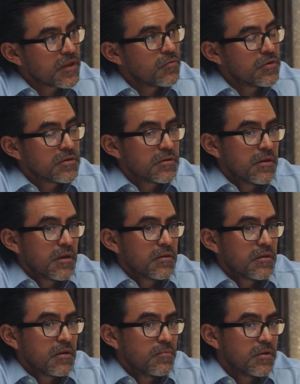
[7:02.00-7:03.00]
which
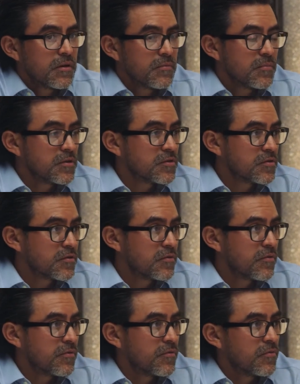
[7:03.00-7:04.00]
that can be
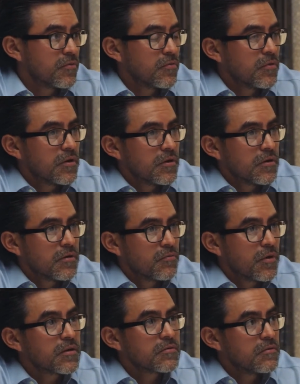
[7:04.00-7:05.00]
administered through
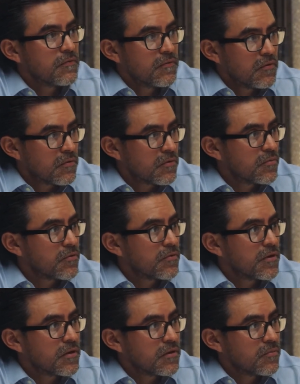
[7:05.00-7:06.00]
rectal form, or
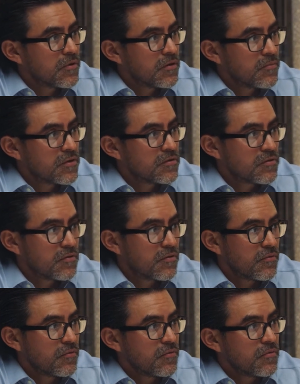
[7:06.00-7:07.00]
they can be administered
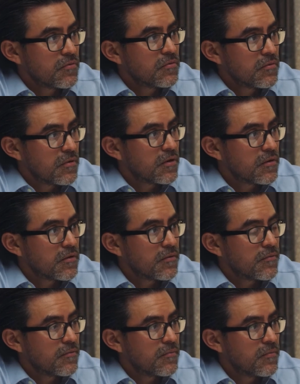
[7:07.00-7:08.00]
through
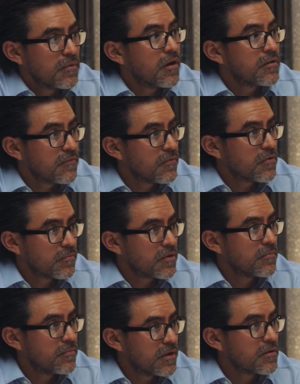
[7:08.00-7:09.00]
blood form,
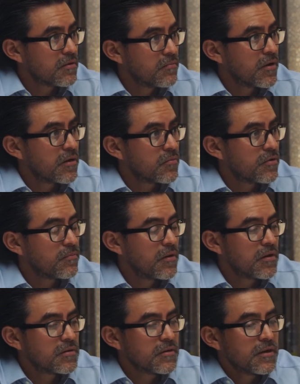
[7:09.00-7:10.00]
being combined with
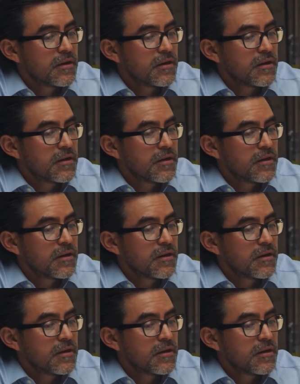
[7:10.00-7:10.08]
blood.